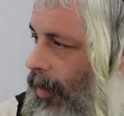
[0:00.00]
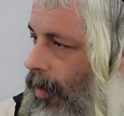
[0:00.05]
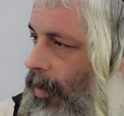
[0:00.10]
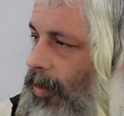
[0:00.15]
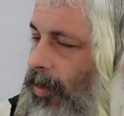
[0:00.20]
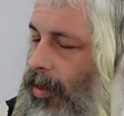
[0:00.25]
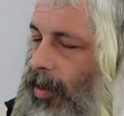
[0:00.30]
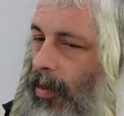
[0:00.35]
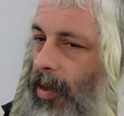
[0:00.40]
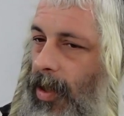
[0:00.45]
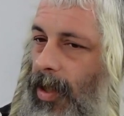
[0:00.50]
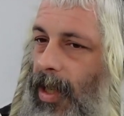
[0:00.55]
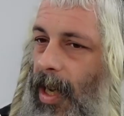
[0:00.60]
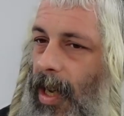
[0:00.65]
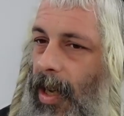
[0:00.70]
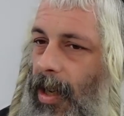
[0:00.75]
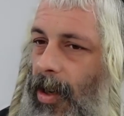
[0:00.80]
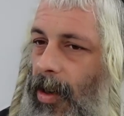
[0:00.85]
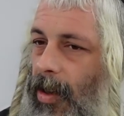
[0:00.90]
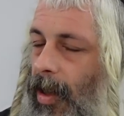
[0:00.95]
So we're
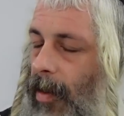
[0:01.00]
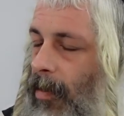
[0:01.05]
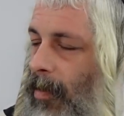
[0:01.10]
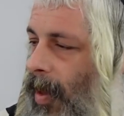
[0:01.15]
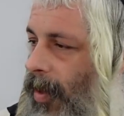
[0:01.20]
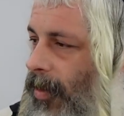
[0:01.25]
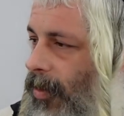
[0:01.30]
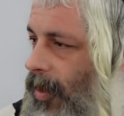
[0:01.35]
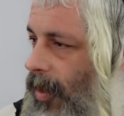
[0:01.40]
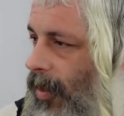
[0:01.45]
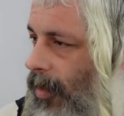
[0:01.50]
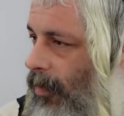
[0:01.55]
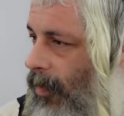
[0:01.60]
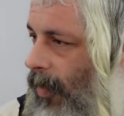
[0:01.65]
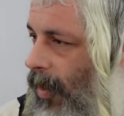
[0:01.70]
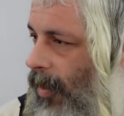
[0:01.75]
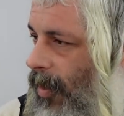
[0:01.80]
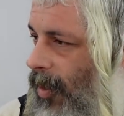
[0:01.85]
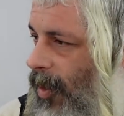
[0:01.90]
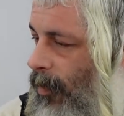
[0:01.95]
saying here that mother doesn't
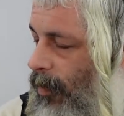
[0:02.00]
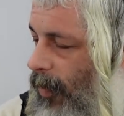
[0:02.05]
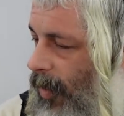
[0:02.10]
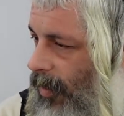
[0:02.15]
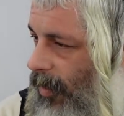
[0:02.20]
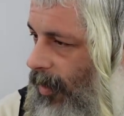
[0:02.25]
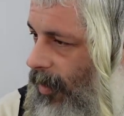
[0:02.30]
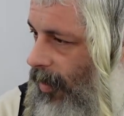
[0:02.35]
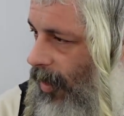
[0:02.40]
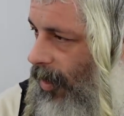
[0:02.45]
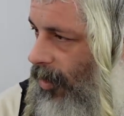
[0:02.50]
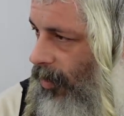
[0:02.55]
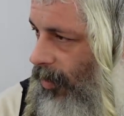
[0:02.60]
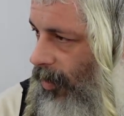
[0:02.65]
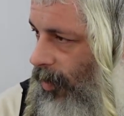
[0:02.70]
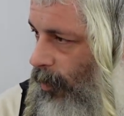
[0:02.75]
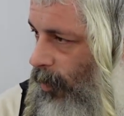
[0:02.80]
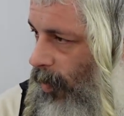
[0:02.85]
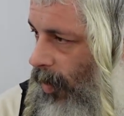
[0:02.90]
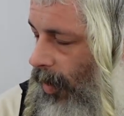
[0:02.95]
mean the species that she'll
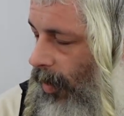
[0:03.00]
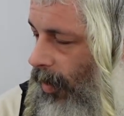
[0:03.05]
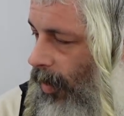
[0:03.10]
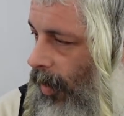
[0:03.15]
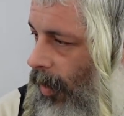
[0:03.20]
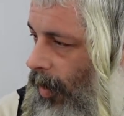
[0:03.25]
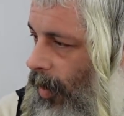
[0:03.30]
spawn,